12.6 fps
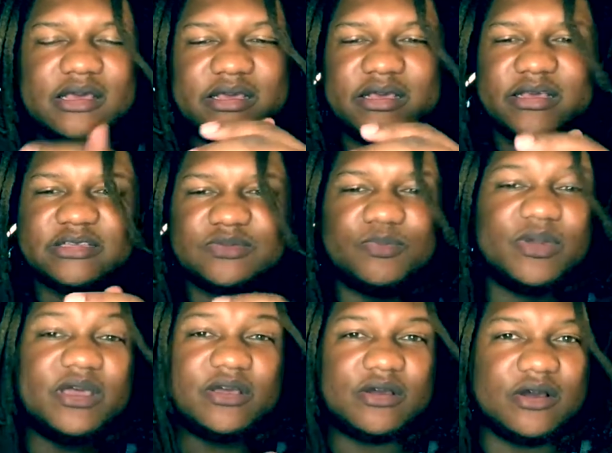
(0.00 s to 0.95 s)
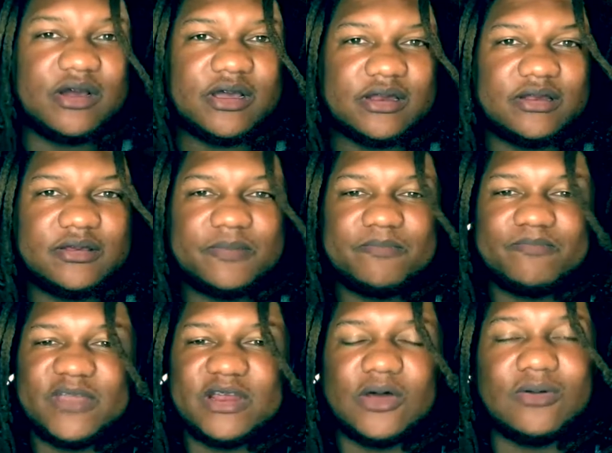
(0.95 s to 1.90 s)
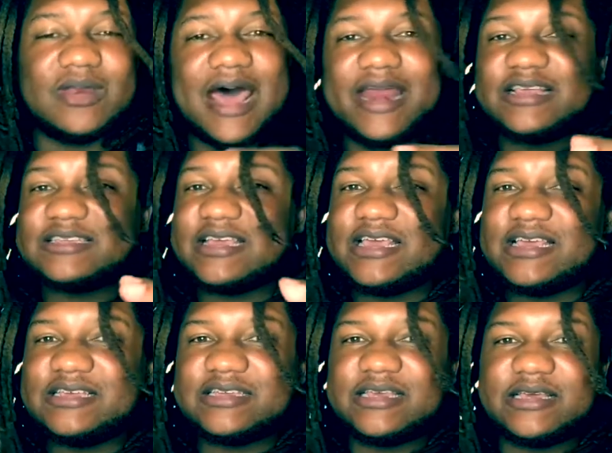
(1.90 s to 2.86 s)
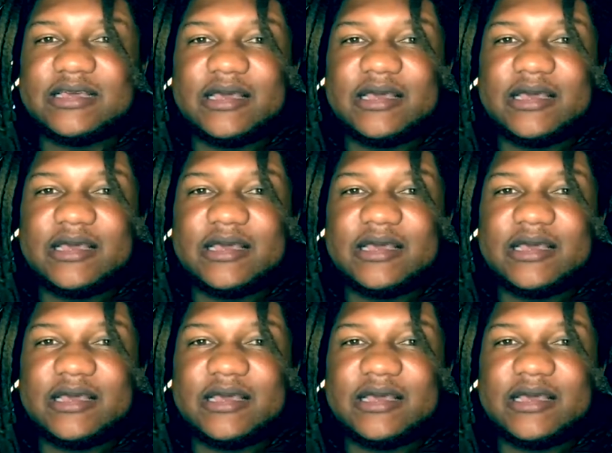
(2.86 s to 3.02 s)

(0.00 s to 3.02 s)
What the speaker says: It's been good. Not as easy